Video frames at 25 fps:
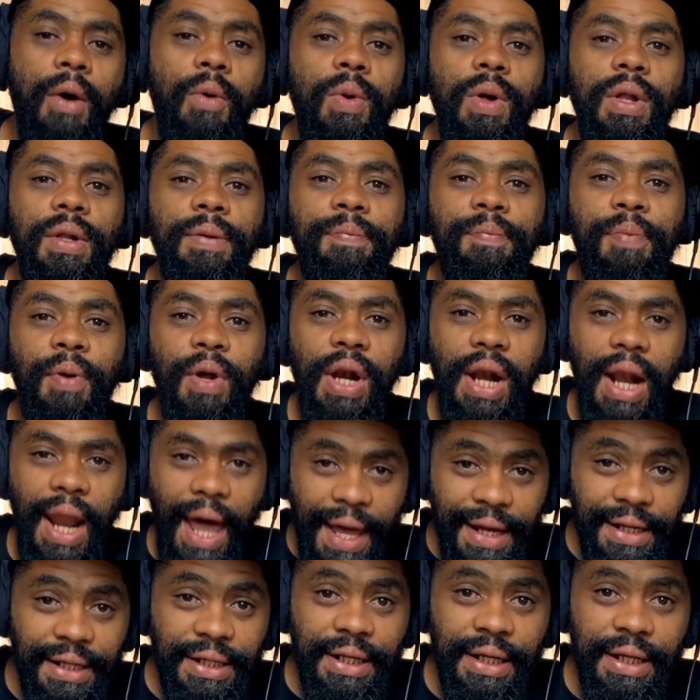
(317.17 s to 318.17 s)
I will
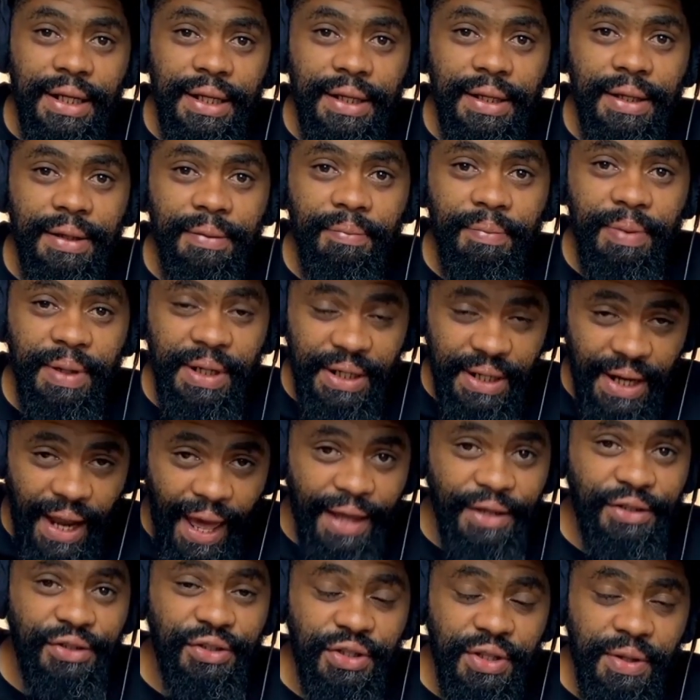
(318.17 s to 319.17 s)
politely be
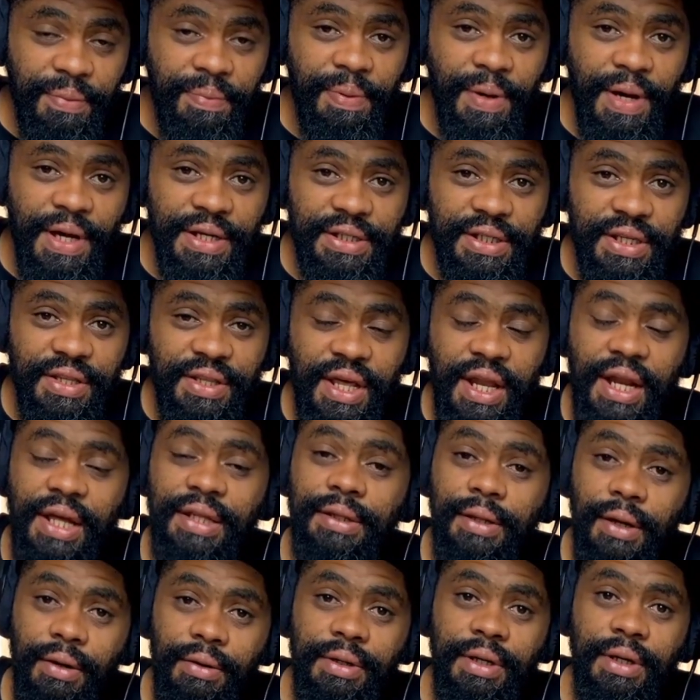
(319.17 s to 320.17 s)
nice to the person
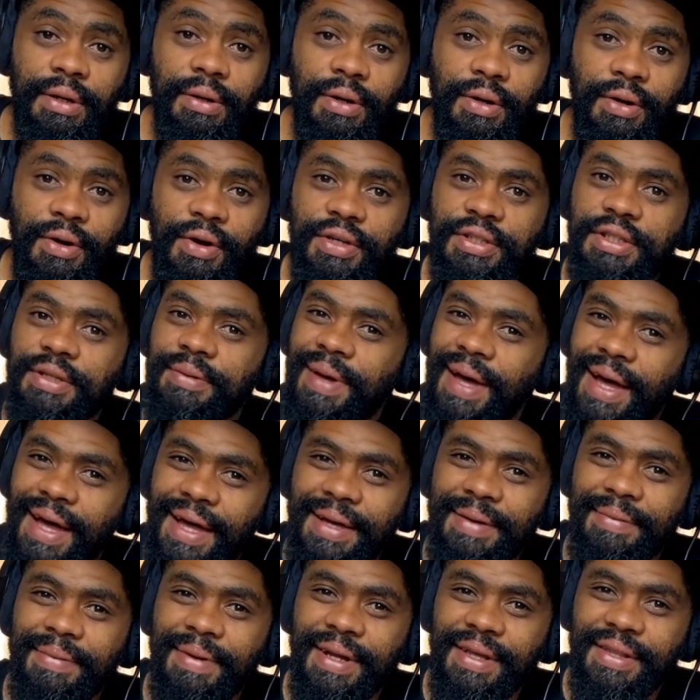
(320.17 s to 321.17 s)
that I don't know. I'll ask
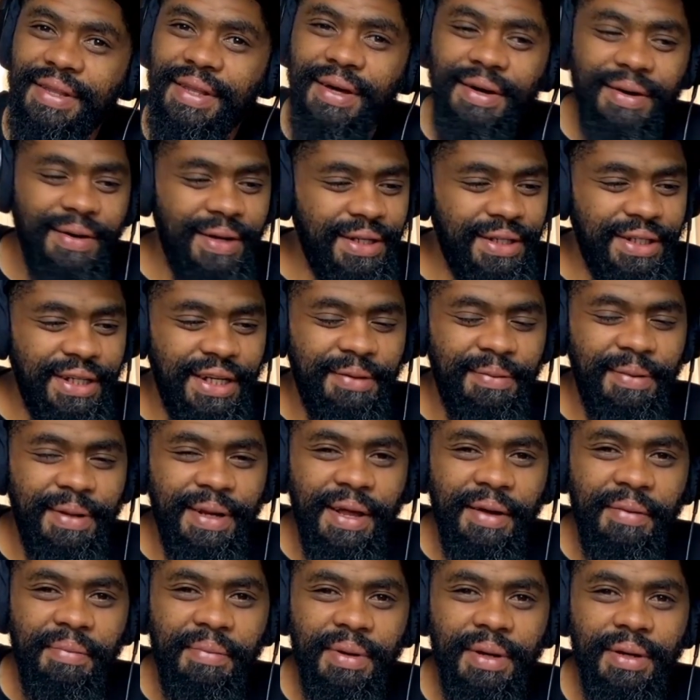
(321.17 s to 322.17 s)
them, hi, brother, where'd you
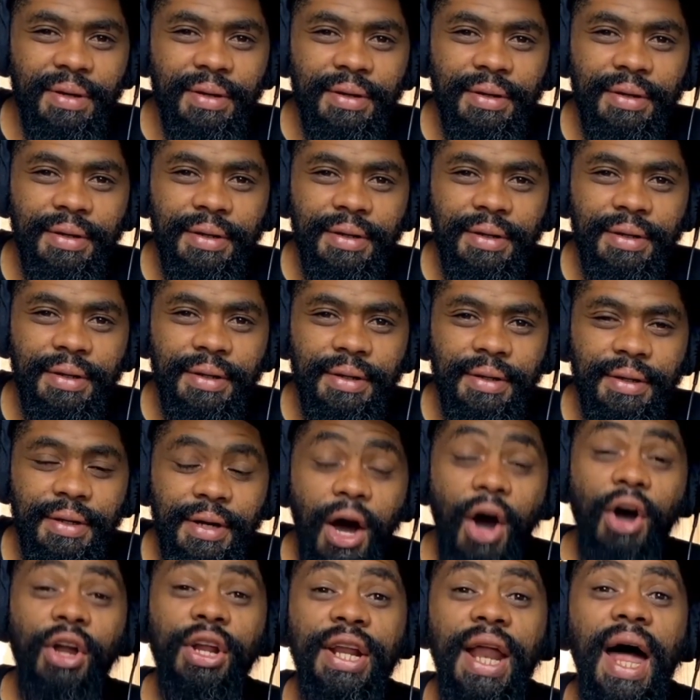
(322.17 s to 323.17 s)
get my number?
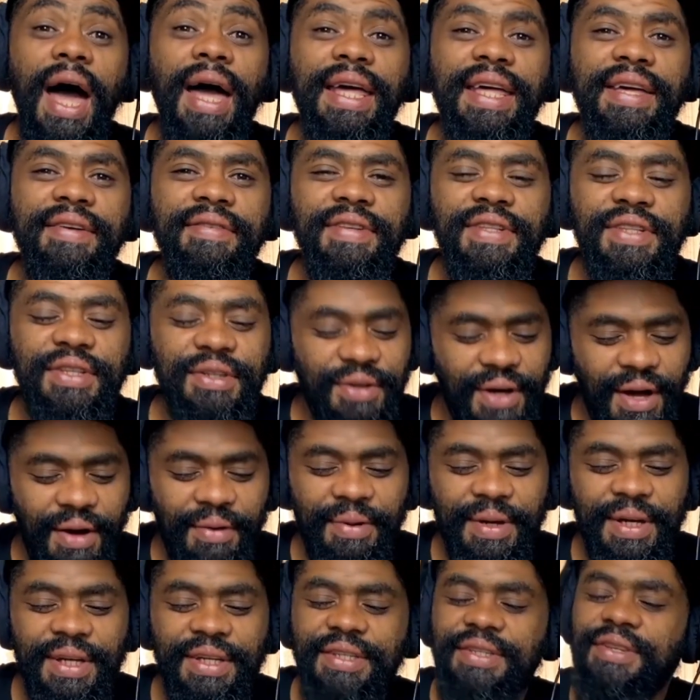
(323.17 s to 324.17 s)
Oh, did I give it to
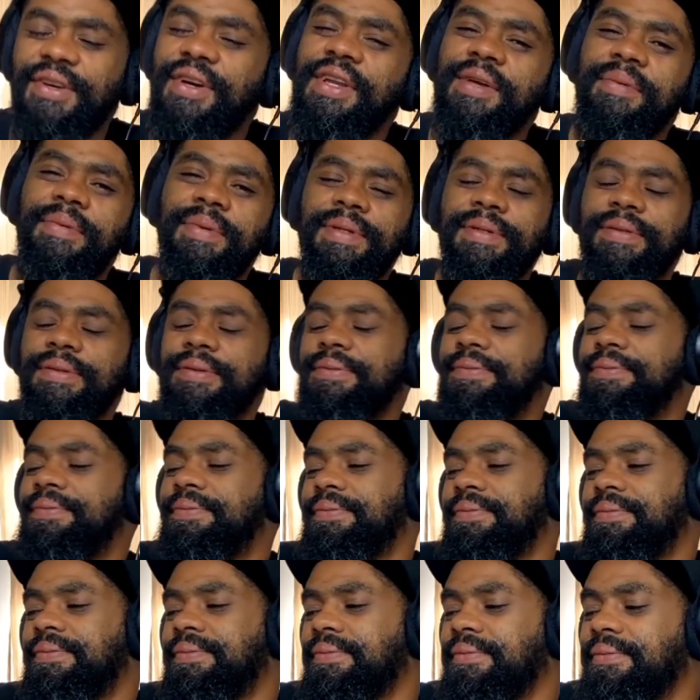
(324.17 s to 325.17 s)
you? Oh, yeah, sorry, man.
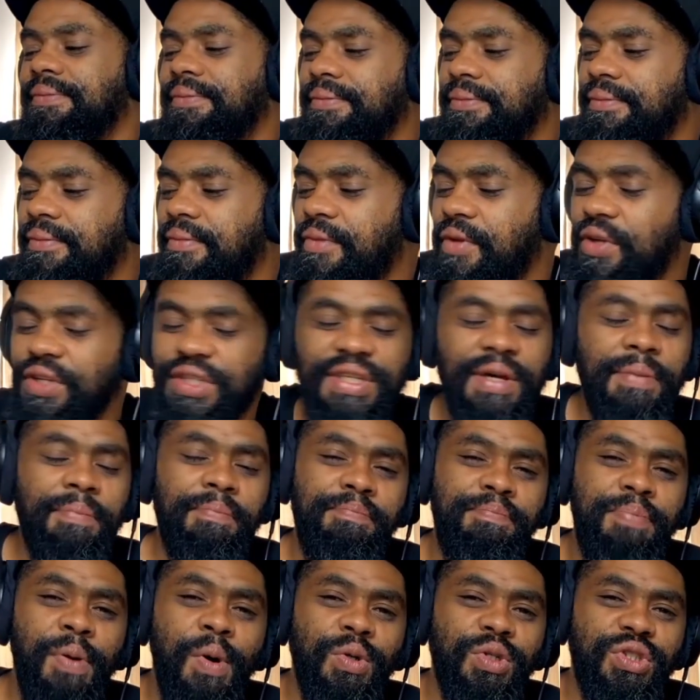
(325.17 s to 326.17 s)
There's
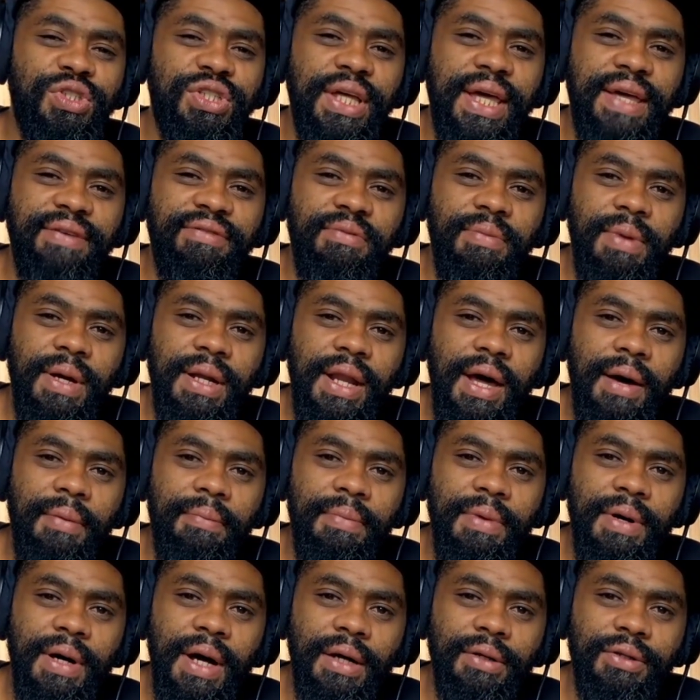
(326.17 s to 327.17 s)
some pooks to giving my
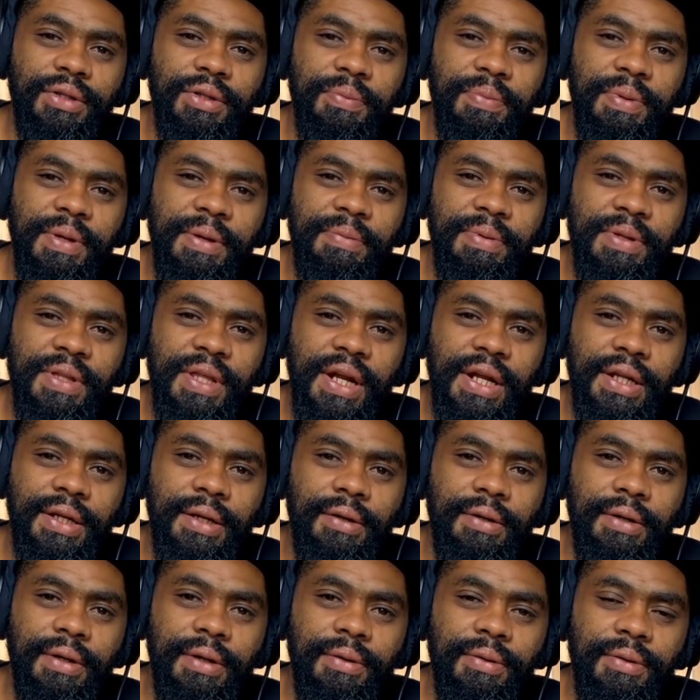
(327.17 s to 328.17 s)
number out to people
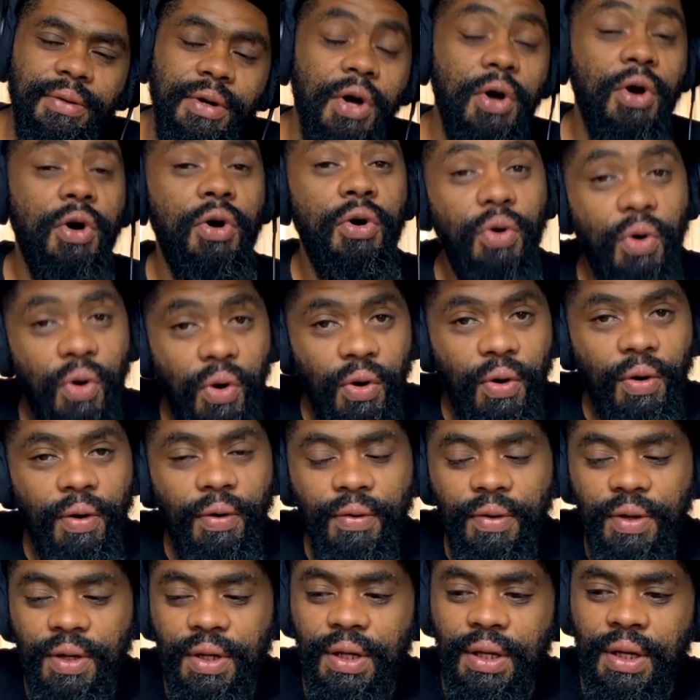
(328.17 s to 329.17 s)
that I don't know.
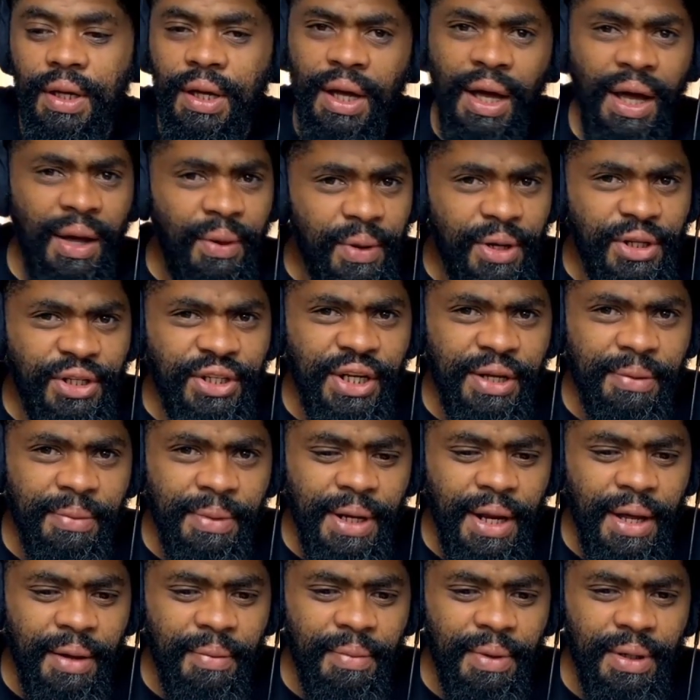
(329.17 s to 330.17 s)
Or, oh, where'd
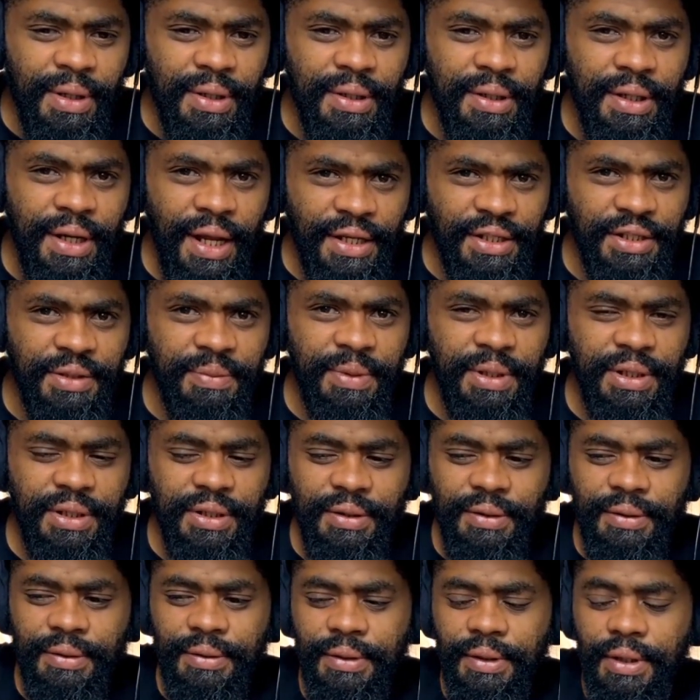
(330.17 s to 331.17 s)
you get my number? Nice to
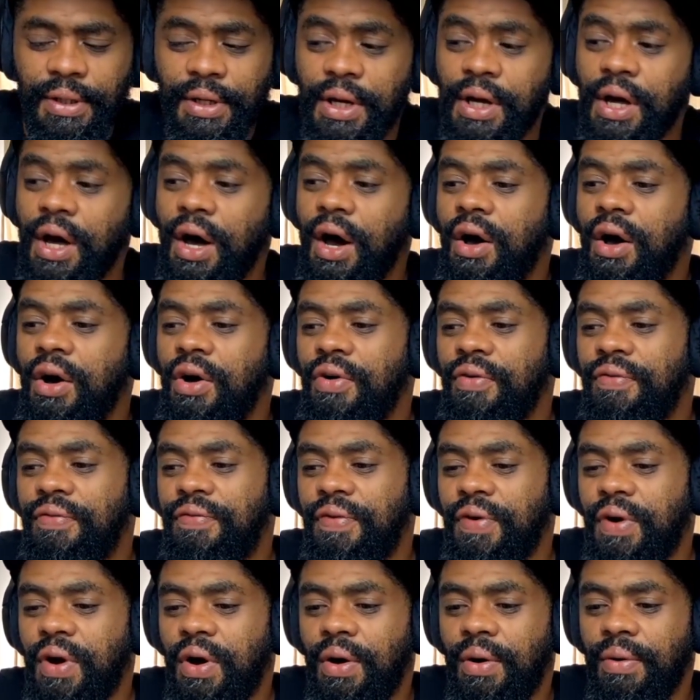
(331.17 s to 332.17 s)
meet you.
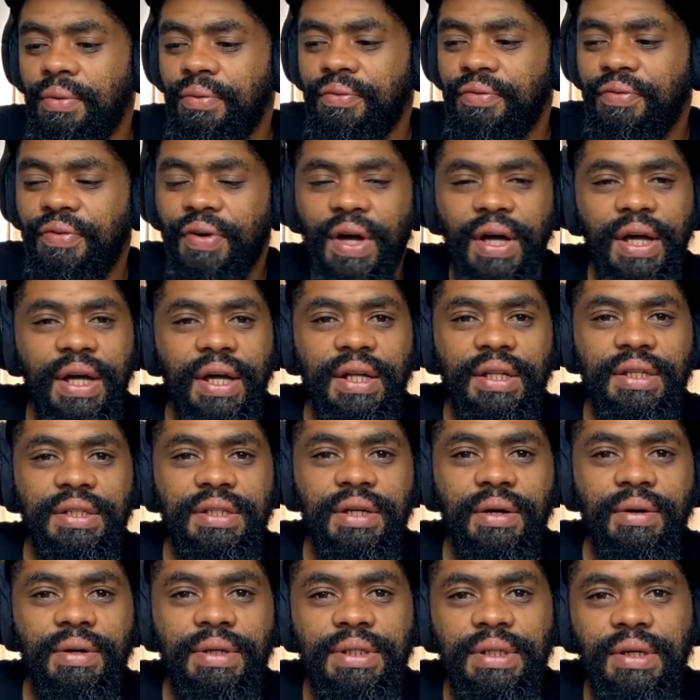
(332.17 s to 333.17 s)
Oh, from
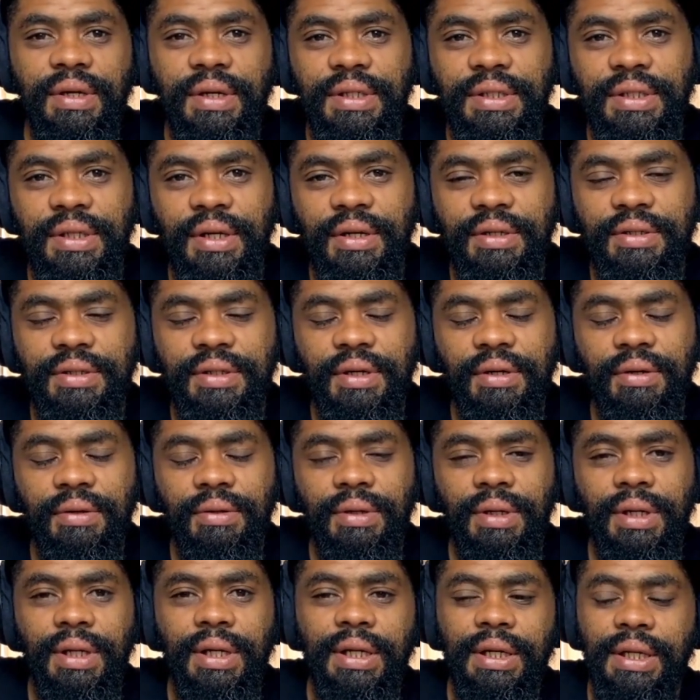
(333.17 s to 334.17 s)
fucking
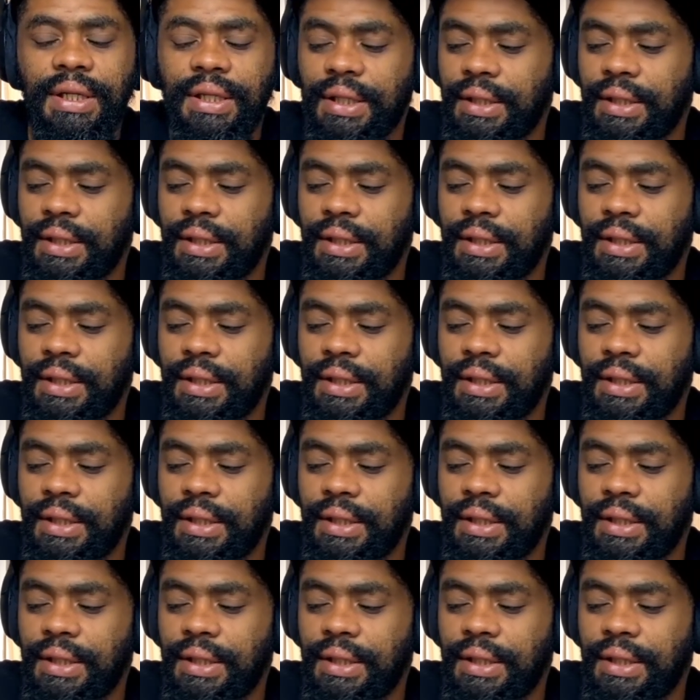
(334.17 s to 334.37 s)
so-and-so.